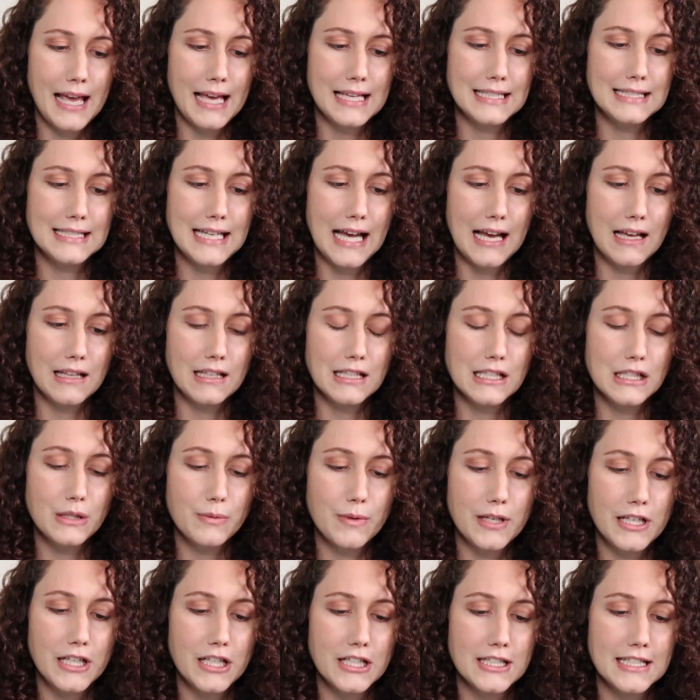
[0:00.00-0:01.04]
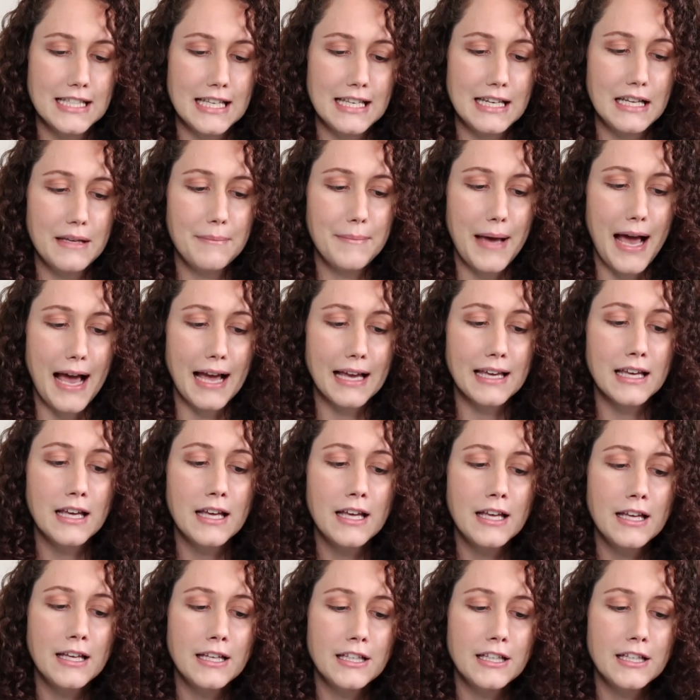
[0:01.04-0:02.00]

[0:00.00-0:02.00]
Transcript: and tell us what you're sending back.